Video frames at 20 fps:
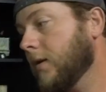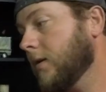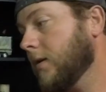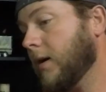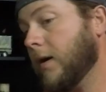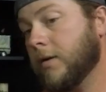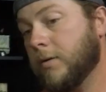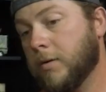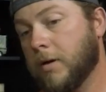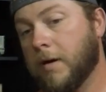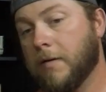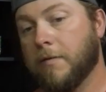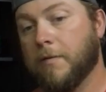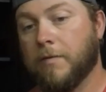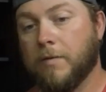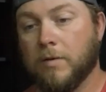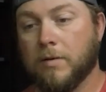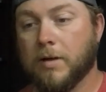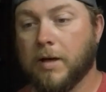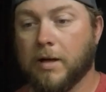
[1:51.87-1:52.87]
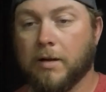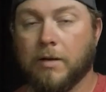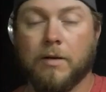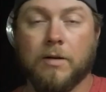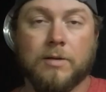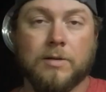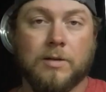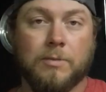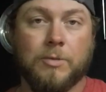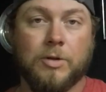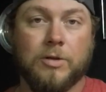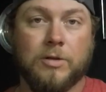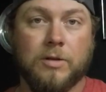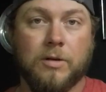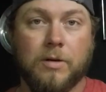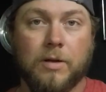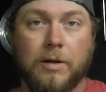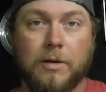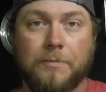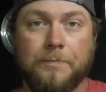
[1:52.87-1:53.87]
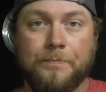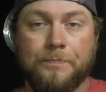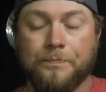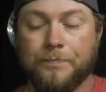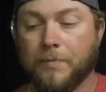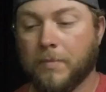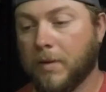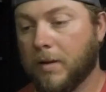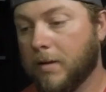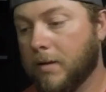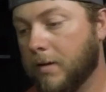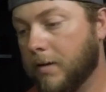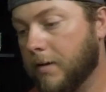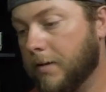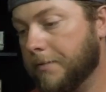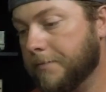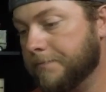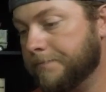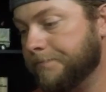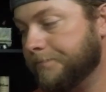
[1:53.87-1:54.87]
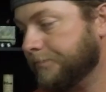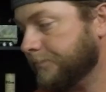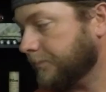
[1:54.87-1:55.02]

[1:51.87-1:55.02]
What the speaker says: I do have a few data logs I'm going to show you. And